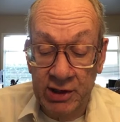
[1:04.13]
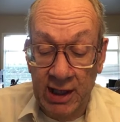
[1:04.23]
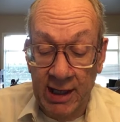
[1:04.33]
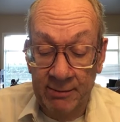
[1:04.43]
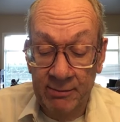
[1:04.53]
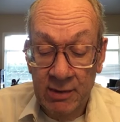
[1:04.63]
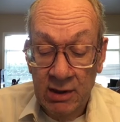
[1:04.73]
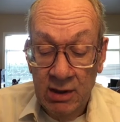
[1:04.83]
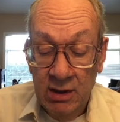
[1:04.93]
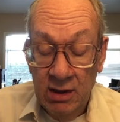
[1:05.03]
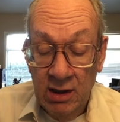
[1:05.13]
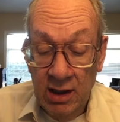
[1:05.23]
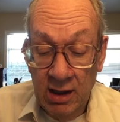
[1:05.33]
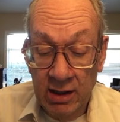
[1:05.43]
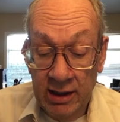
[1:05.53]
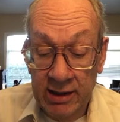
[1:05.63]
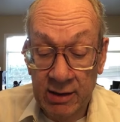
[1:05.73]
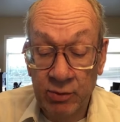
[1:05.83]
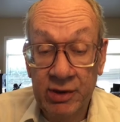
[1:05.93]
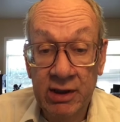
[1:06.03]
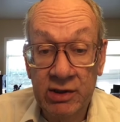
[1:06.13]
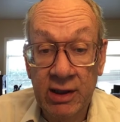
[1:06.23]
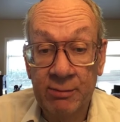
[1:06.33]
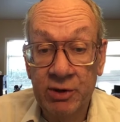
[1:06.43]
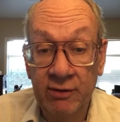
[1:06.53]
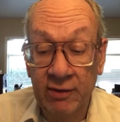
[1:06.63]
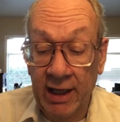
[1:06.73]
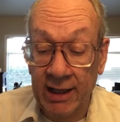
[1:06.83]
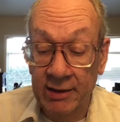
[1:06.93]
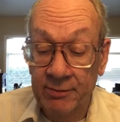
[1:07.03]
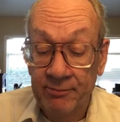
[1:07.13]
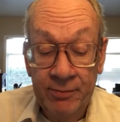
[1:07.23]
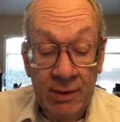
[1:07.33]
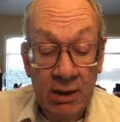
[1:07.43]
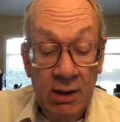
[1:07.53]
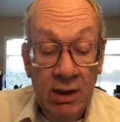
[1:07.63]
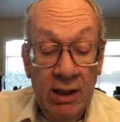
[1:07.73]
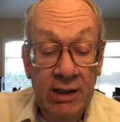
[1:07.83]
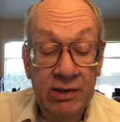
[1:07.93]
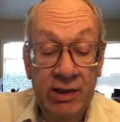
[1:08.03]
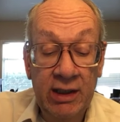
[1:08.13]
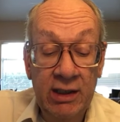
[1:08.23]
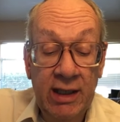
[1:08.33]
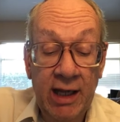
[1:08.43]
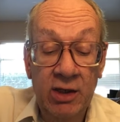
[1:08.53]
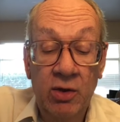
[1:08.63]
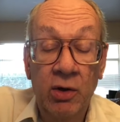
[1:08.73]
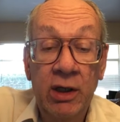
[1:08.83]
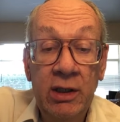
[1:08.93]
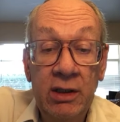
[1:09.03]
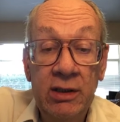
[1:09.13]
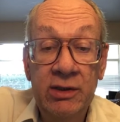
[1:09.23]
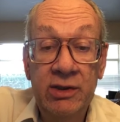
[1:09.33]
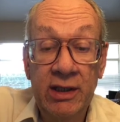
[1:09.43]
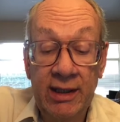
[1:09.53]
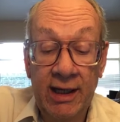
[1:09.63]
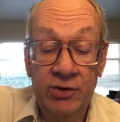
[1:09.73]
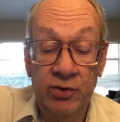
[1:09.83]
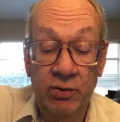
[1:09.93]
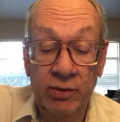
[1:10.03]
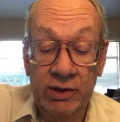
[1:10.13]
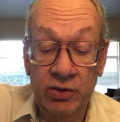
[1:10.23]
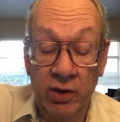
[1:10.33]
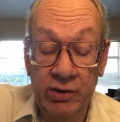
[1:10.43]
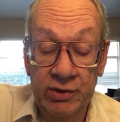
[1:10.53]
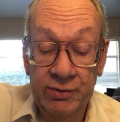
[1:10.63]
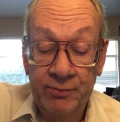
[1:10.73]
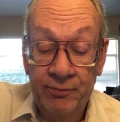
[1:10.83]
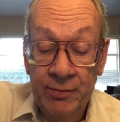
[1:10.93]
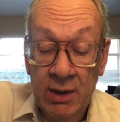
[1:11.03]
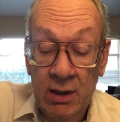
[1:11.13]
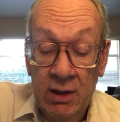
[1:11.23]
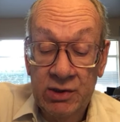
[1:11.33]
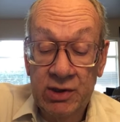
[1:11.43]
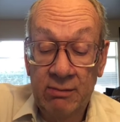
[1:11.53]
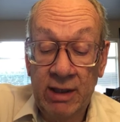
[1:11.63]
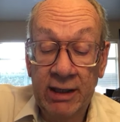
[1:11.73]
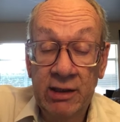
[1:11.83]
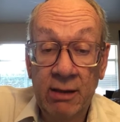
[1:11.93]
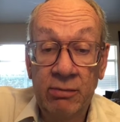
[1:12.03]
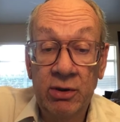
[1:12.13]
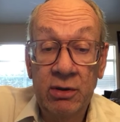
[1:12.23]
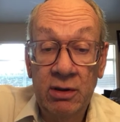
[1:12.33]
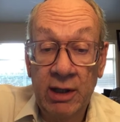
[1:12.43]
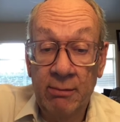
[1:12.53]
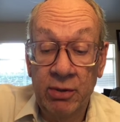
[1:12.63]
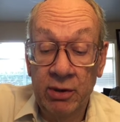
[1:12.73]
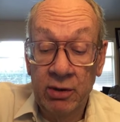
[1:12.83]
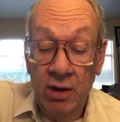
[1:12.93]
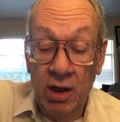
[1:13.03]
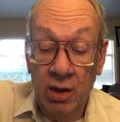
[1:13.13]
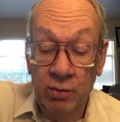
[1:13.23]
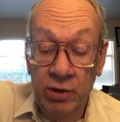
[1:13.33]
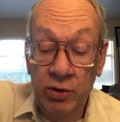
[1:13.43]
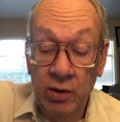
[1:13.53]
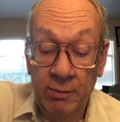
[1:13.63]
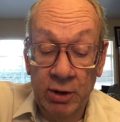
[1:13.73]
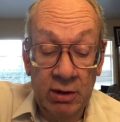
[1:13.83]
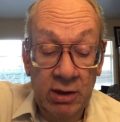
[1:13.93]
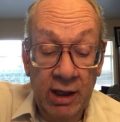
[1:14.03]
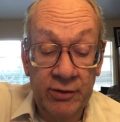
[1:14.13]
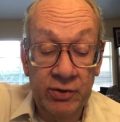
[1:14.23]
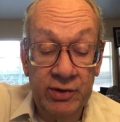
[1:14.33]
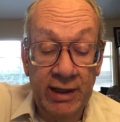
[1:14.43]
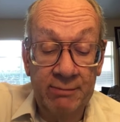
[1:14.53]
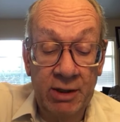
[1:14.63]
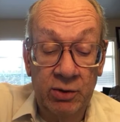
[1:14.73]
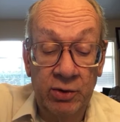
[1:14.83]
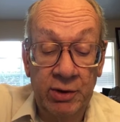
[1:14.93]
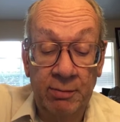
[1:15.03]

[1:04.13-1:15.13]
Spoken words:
time, again with the exception of land. A second category is a natural resource. Some, like lumber, are renewable. Others, like mineral